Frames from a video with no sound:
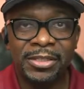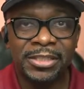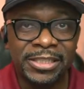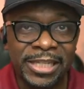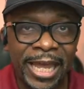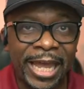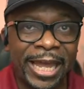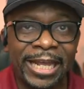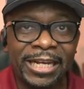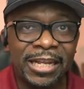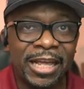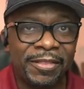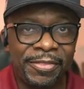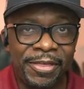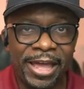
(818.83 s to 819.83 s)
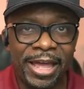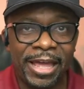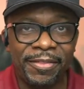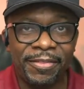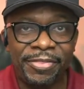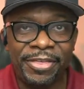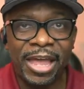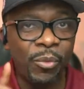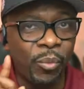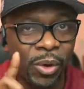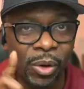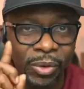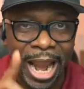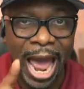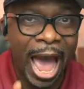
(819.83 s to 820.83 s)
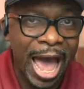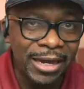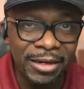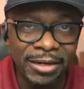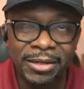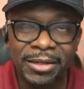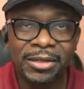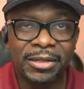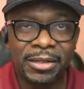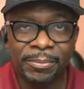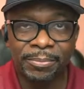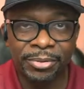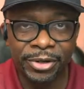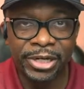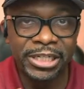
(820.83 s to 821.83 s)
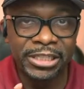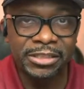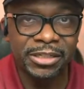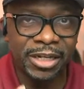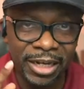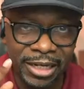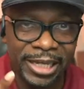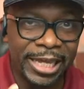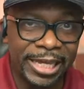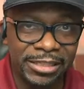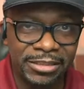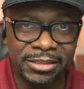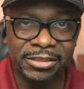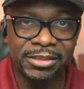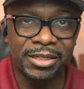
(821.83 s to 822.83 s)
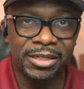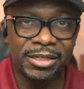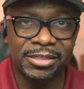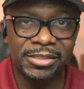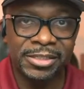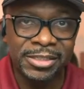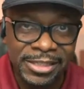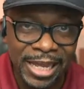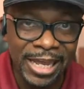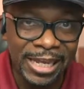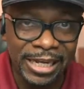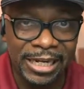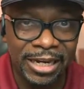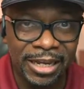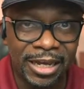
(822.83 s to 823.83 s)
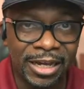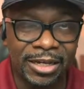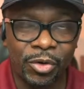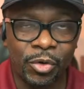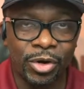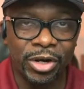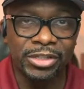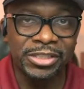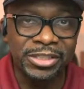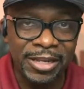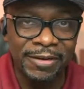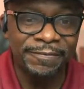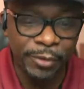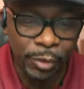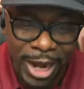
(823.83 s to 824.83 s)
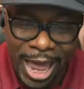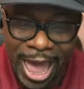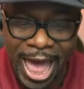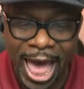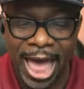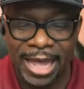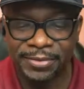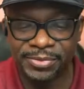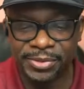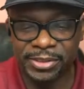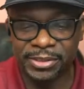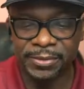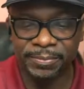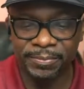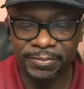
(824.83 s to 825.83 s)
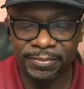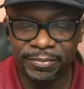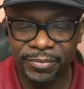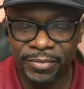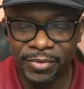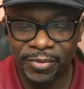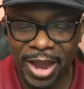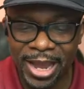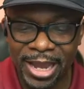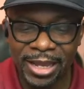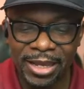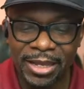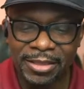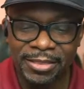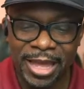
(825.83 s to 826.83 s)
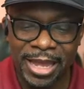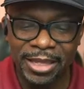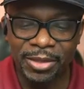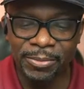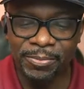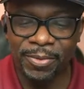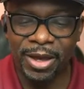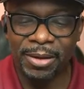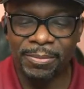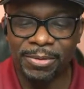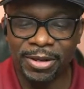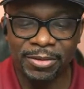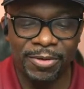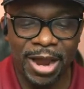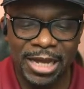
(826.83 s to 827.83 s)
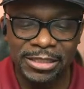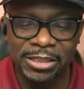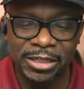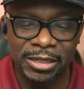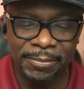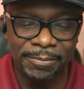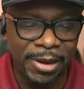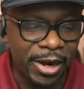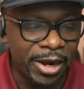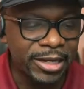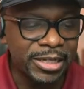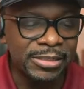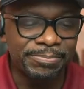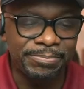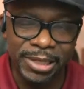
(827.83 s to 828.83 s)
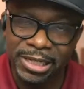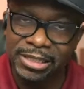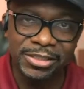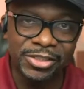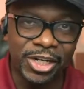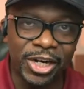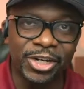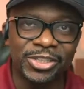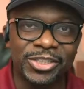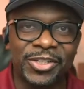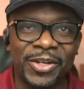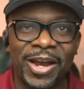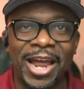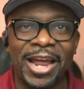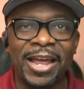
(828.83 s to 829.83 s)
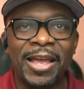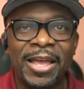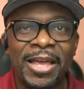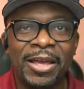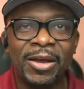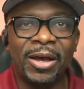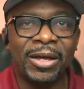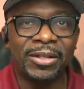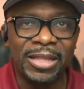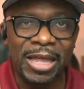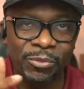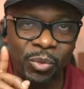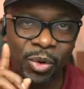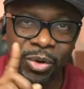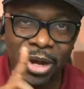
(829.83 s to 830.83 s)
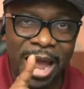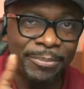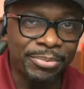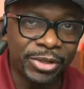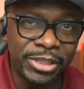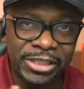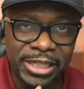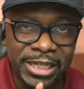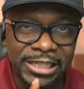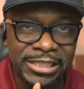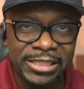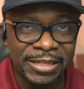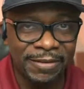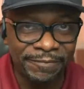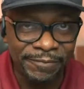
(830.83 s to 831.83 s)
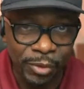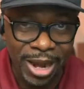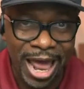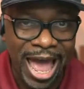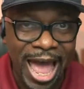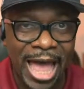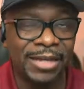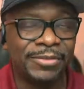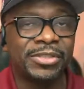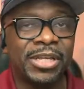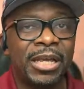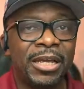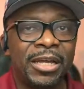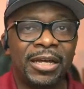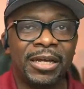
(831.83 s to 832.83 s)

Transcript: said that they will not preach against sin or sinful lives, right? Thank you, uh, Brother Roger, America's biggest church, right? Uh, they will not preach against sinful lives.